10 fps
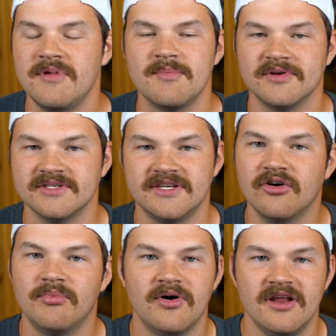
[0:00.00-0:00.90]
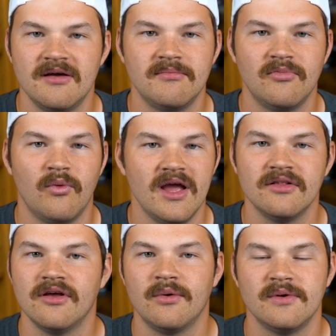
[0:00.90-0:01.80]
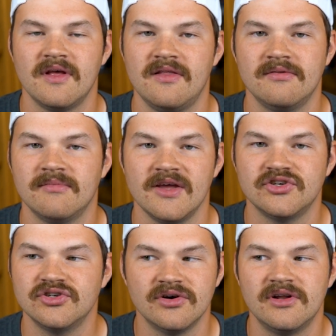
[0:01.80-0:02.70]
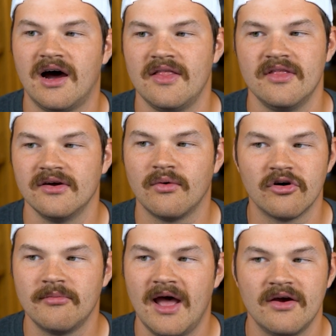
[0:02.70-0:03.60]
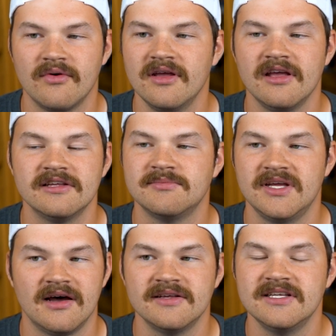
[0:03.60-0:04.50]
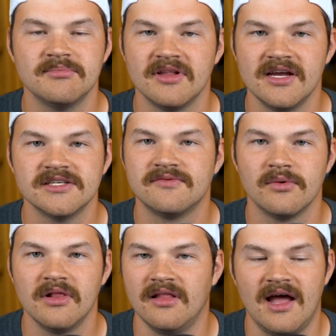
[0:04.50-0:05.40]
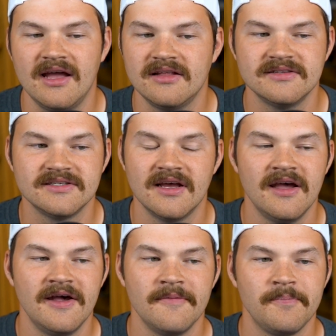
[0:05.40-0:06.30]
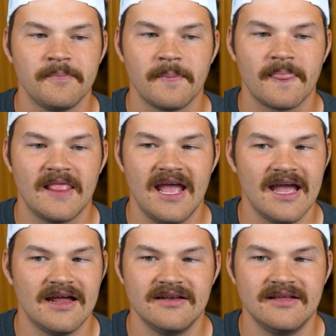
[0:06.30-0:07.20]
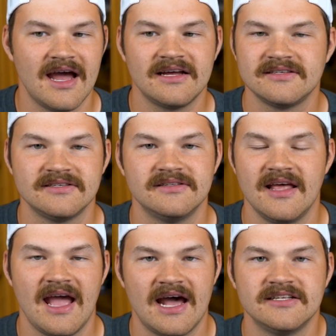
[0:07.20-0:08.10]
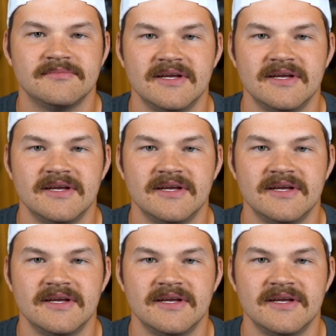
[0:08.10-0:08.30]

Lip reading: People still put him way lower than they should on the quarterback rankings because he plays for the Lions. And yes, they had some